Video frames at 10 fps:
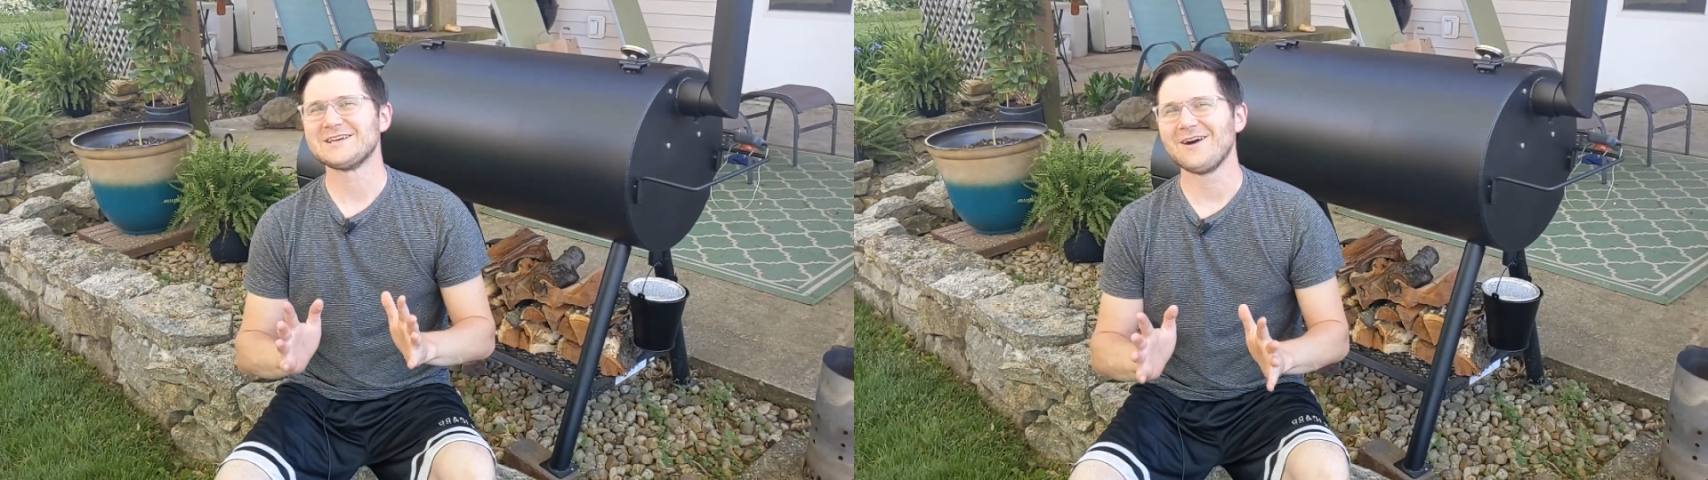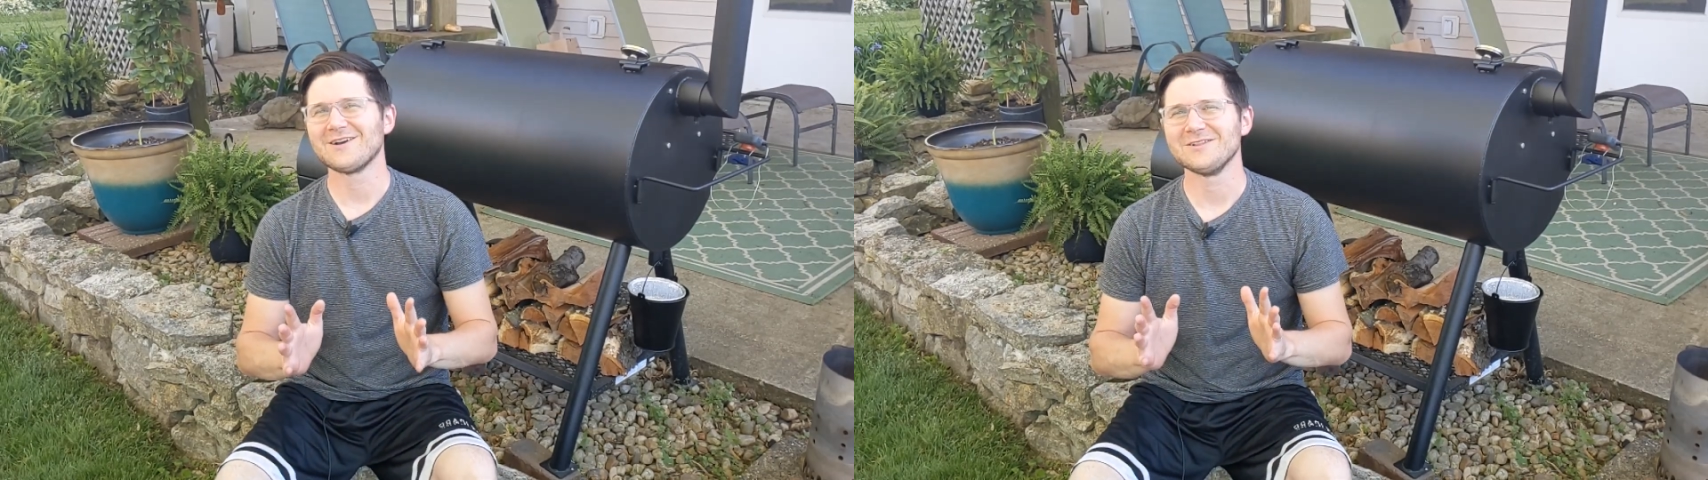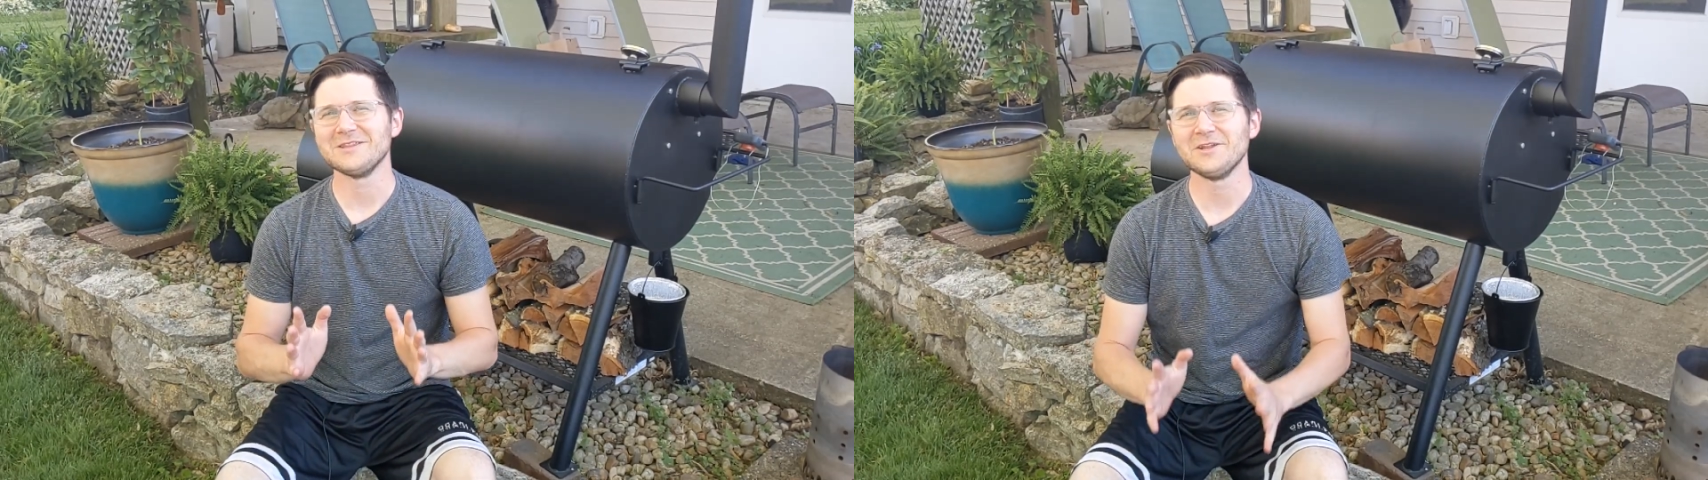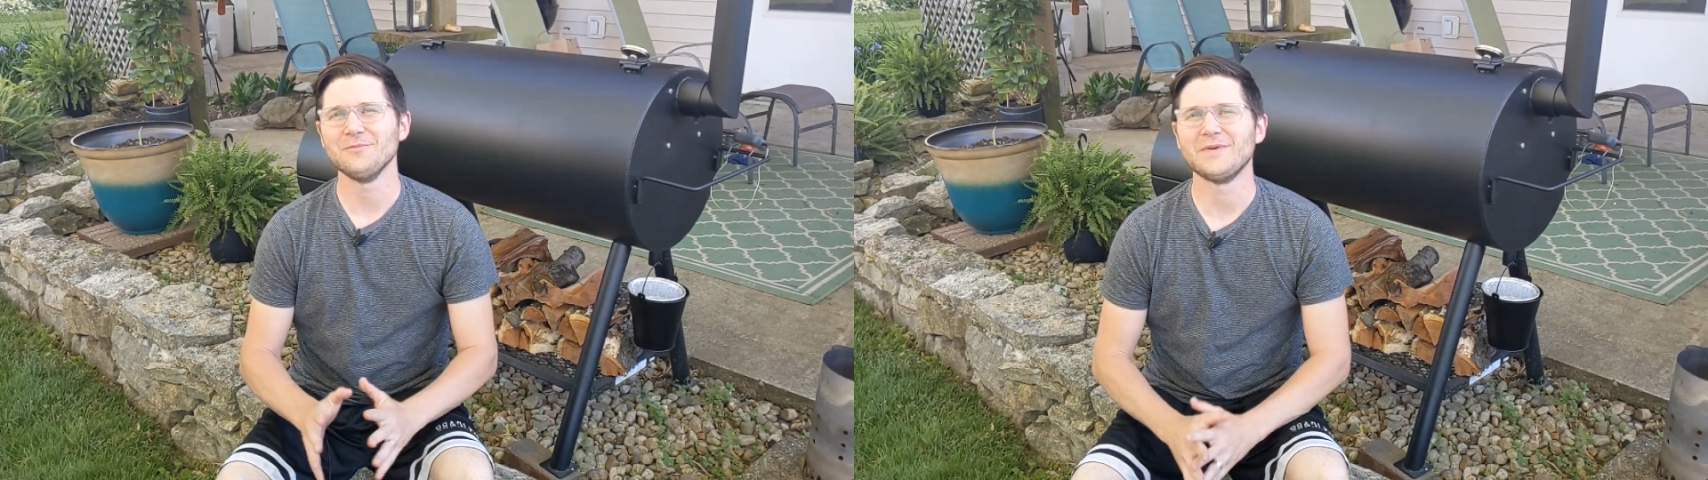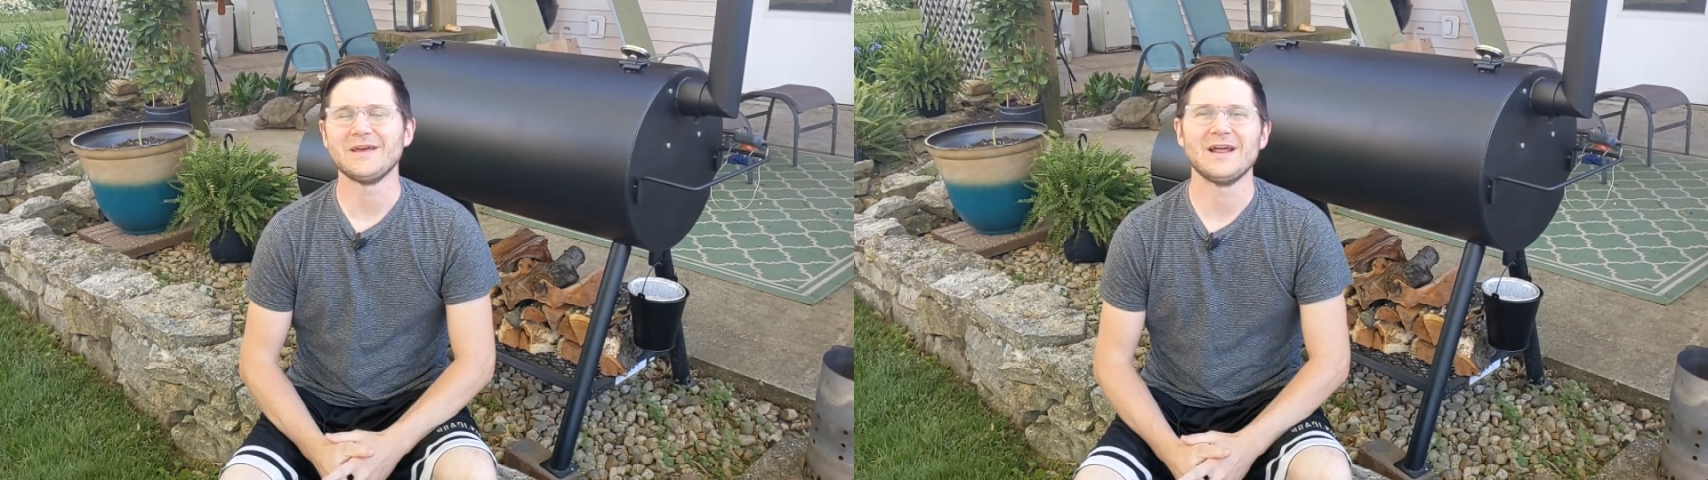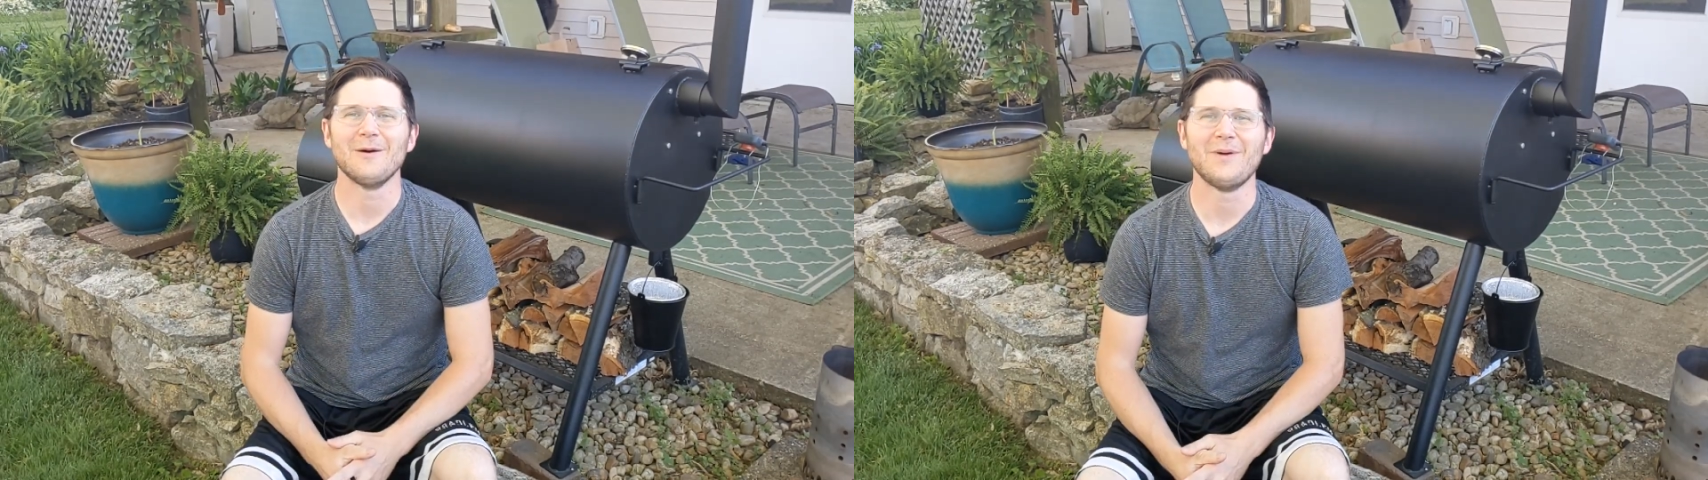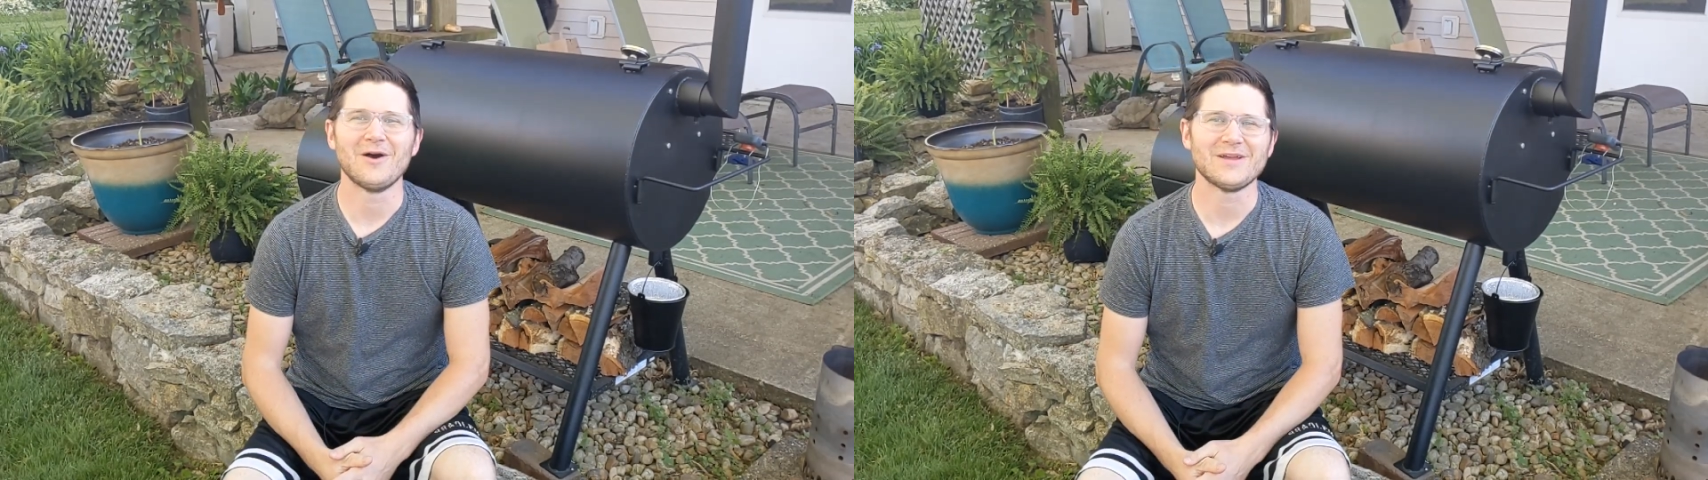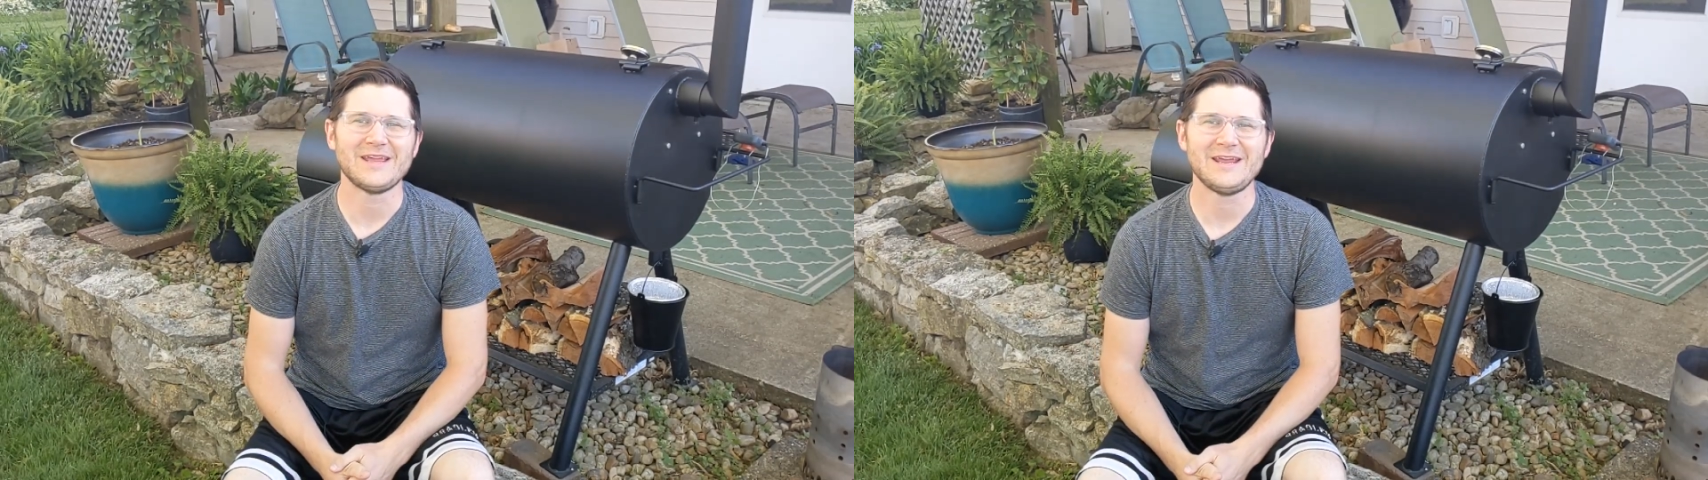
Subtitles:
talk a little bit about